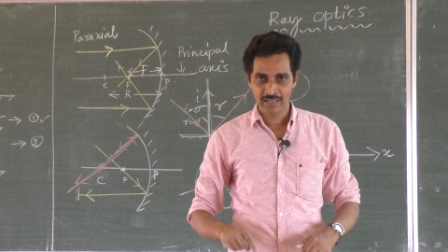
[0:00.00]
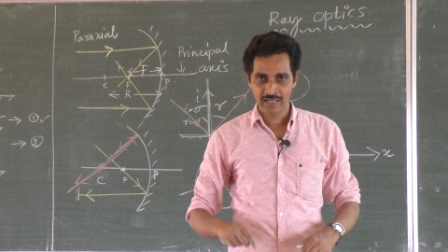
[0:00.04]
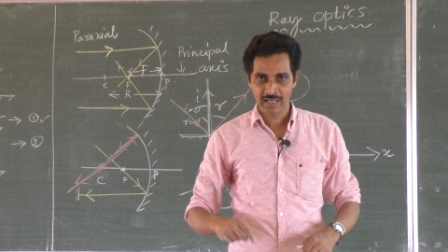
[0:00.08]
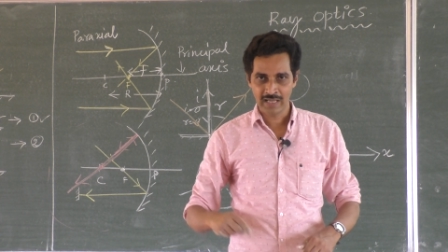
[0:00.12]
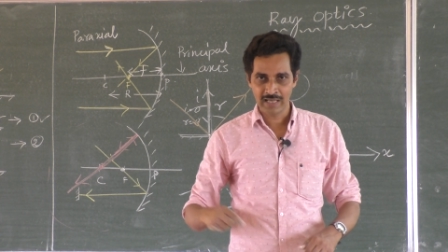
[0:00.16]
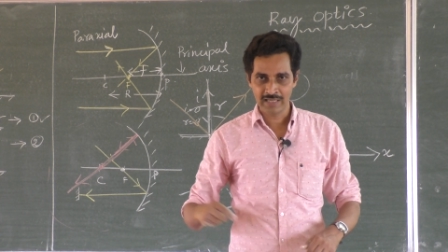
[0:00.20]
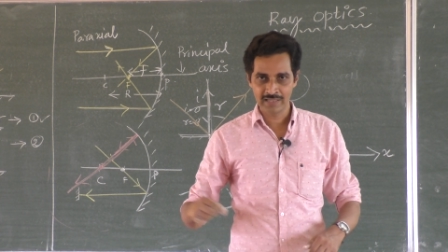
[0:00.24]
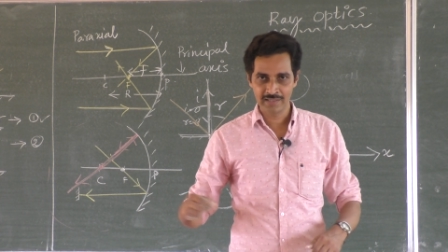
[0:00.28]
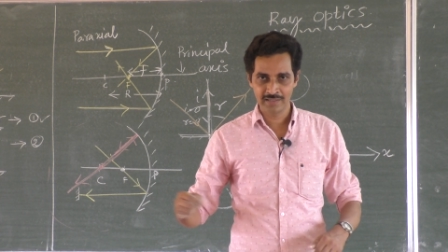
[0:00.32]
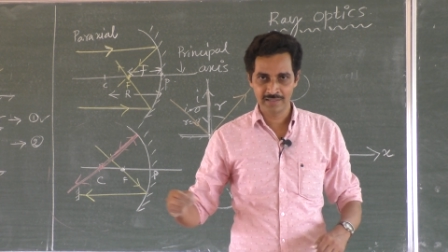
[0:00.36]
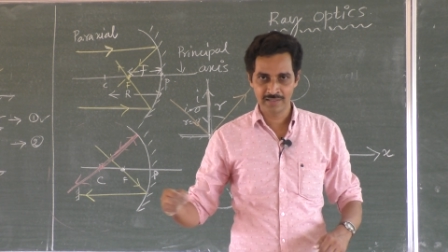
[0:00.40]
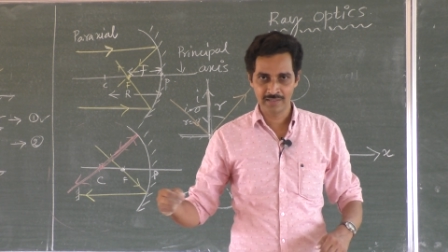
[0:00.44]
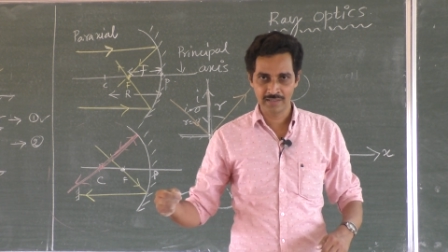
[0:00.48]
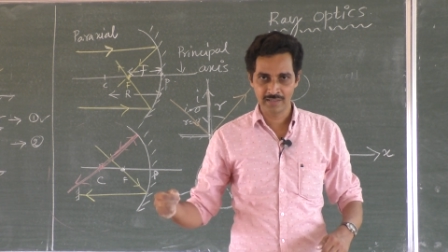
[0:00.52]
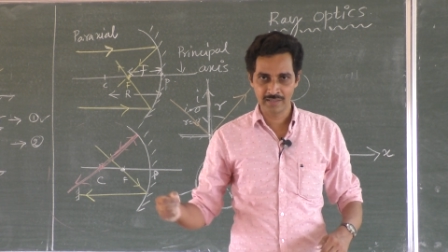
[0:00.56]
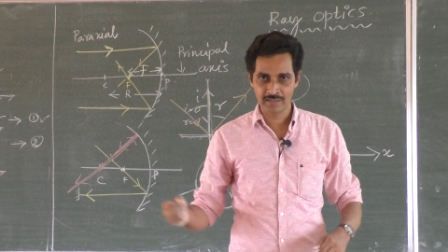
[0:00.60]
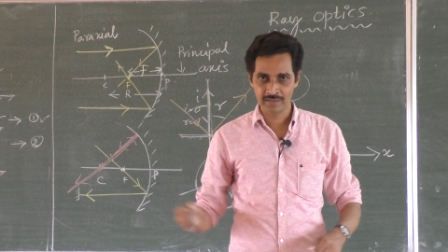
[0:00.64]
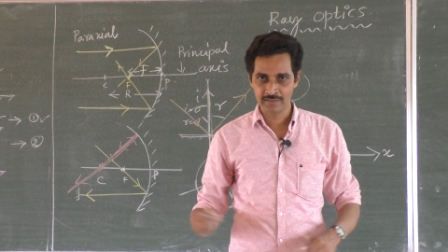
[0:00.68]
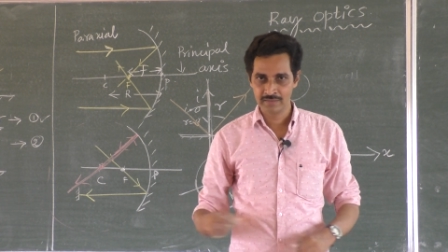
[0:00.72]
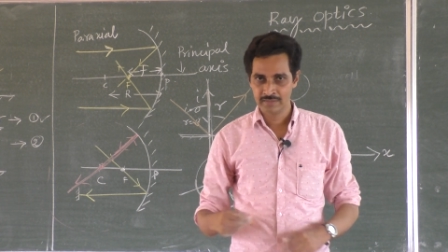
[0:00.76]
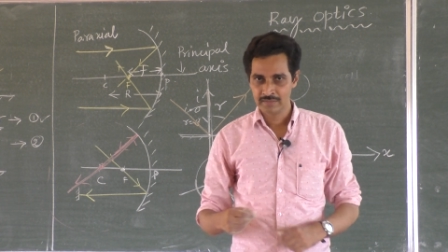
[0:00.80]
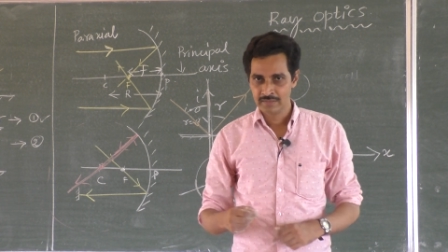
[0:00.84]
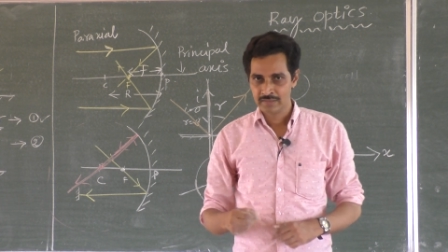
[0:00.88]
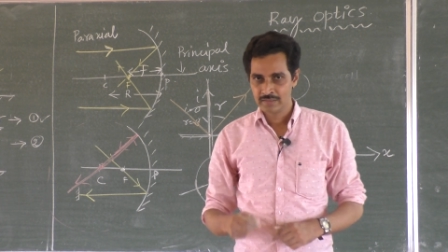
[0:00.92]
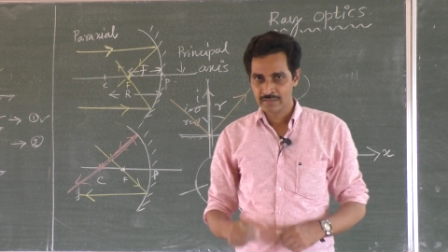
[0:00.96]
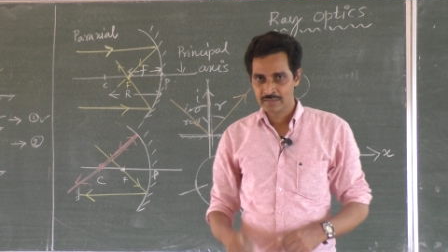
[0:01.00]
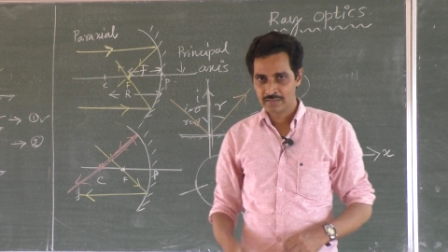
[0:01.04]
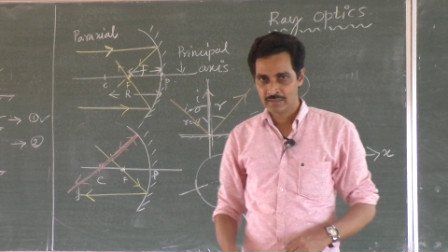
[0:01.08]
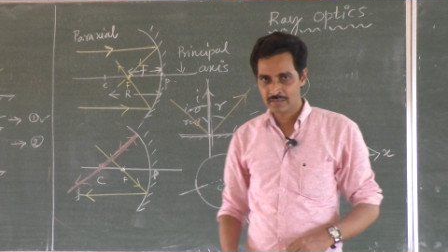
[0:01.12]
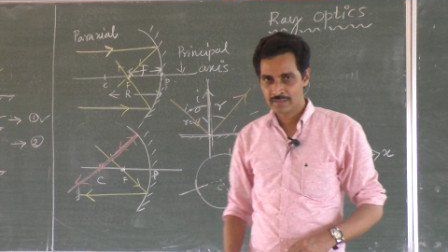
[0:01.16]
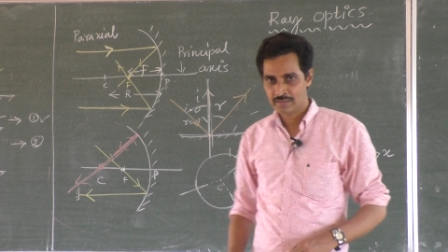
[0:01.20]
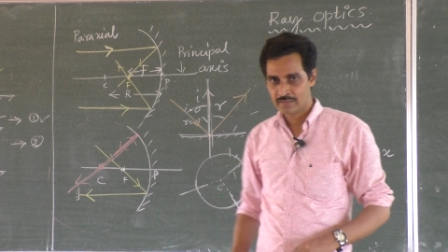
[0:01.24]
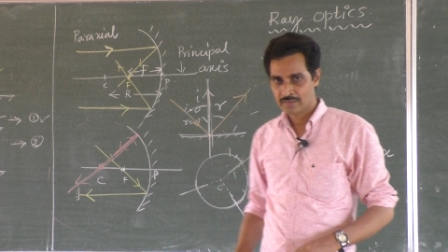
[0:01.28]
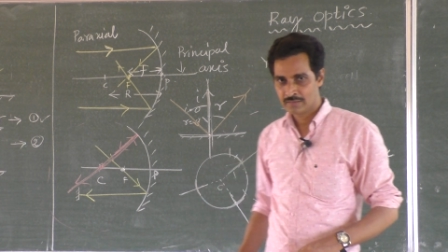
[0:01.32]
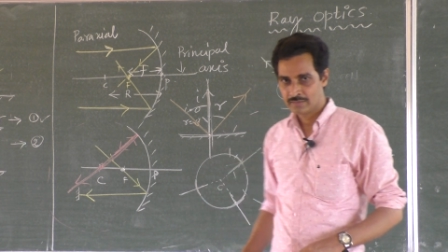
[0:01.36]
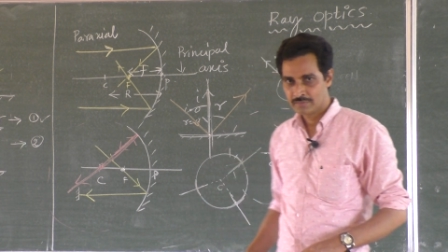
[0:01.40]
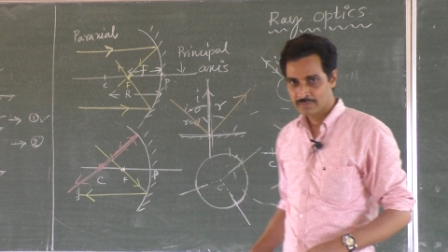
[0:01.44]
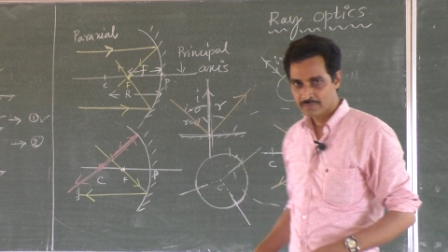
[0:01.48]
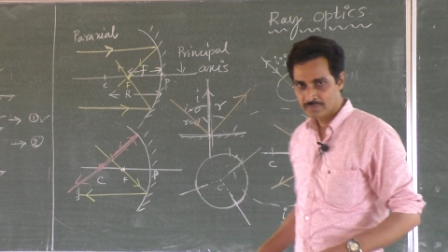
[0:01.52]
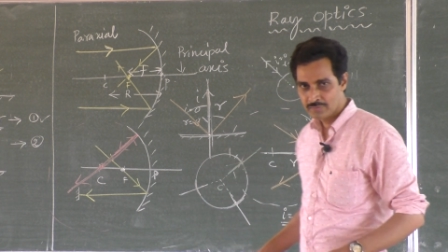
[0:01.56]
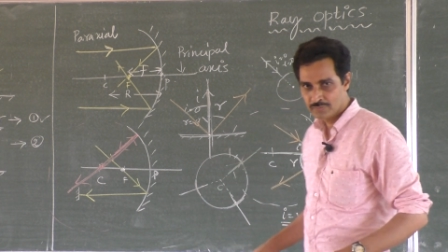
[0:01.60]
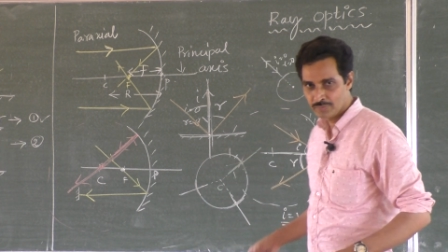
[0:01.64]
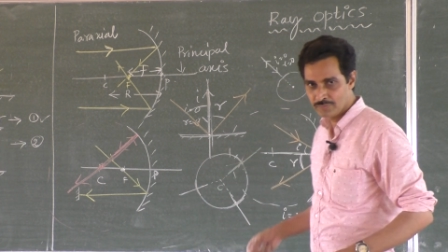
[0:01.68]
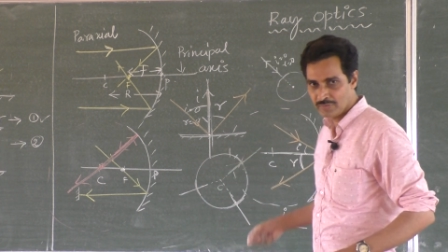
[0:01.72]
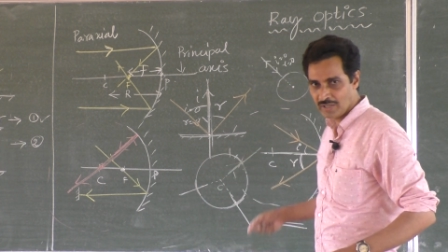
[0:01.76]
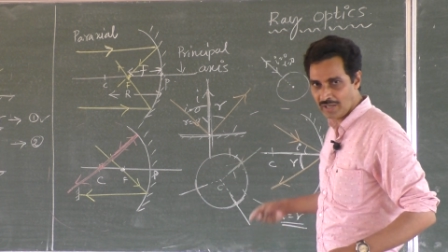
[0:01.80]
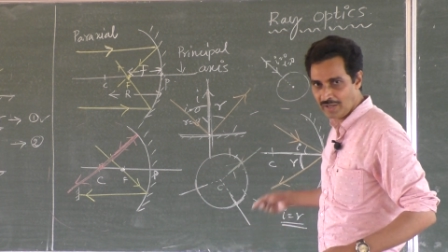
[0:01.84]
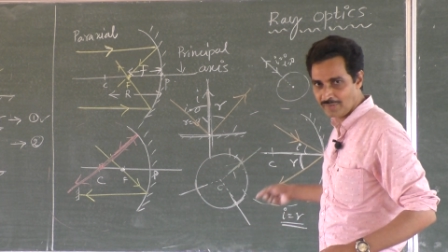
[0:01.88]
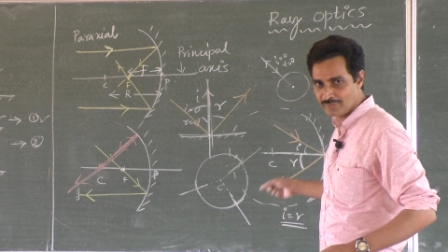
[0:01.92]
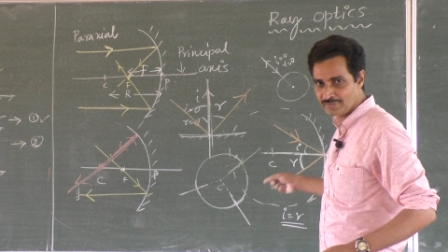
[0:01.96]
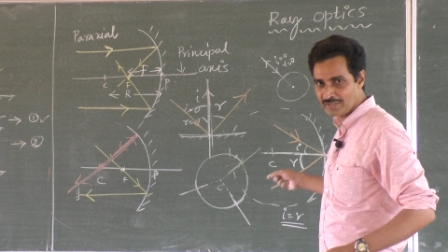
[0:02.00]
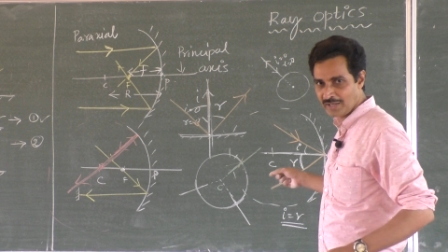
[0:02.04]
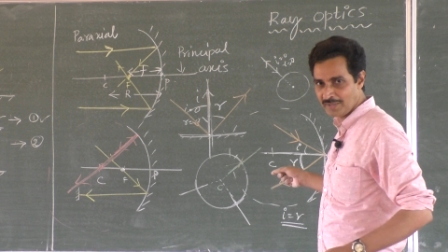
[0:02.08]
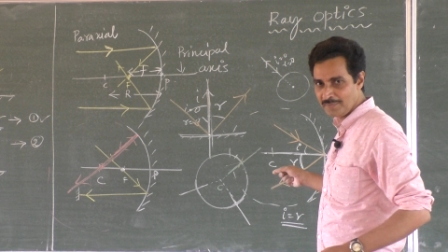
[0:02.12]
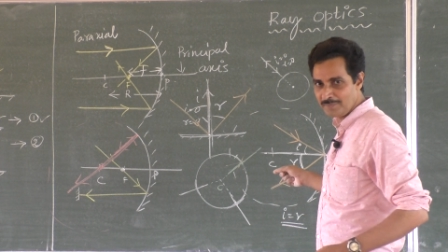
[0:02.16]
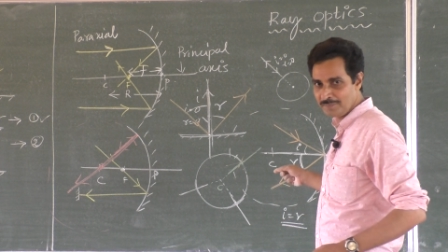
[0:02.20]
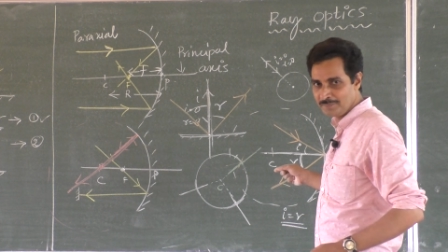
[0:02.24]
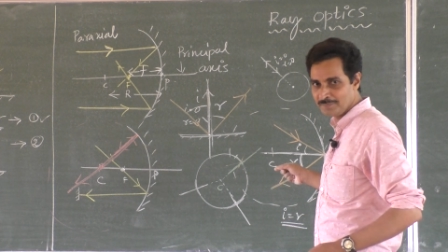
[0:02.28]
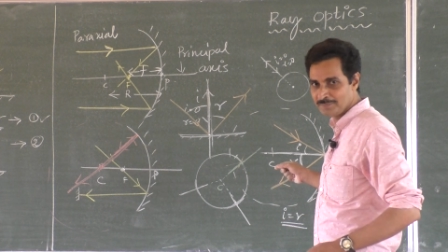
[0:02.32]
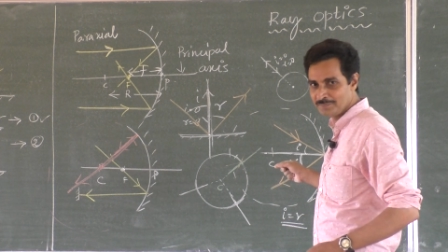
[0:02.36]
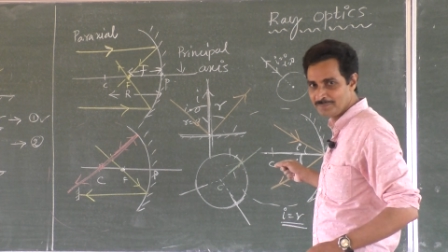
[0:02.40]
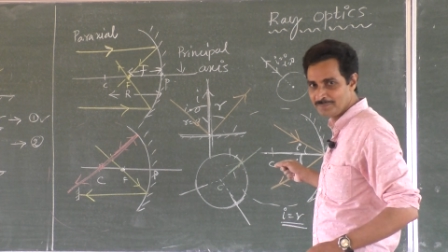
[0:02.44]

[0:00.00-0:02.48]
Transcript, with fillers: and uh, uh, do we have time?